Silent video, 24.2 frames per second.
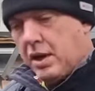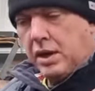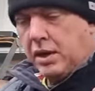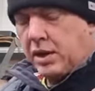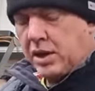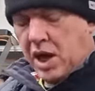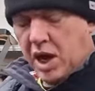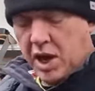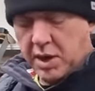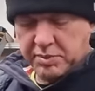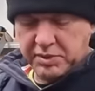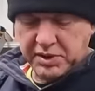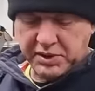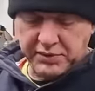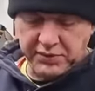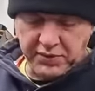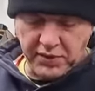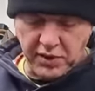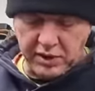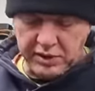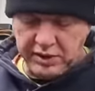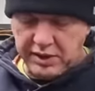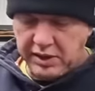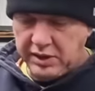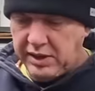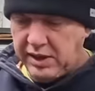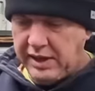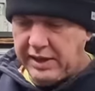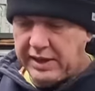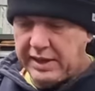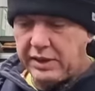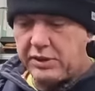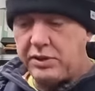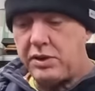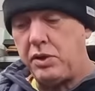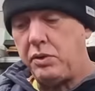Carbs is fine, didn't
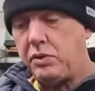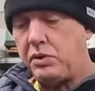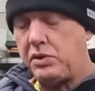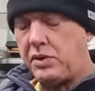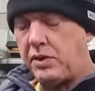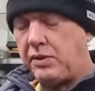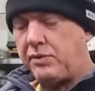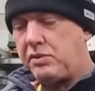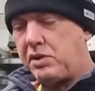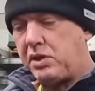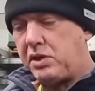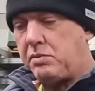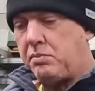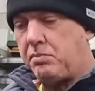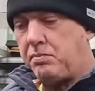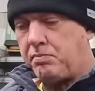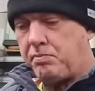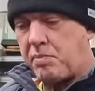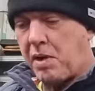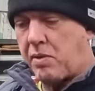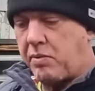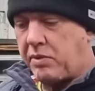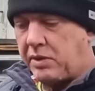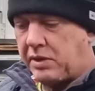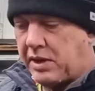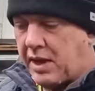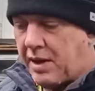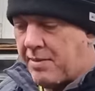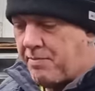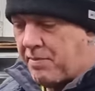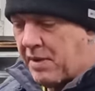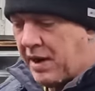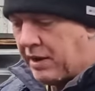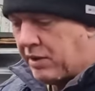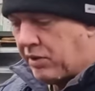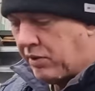leak at all, so I've just bolted
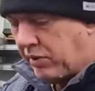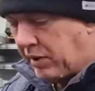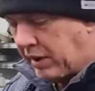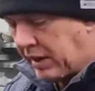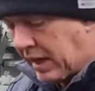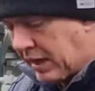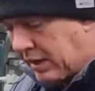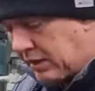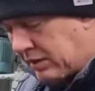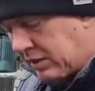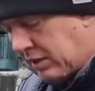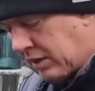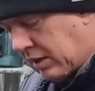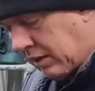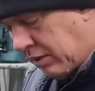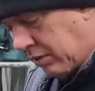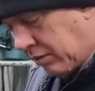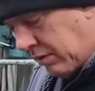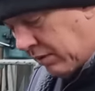them back on again, so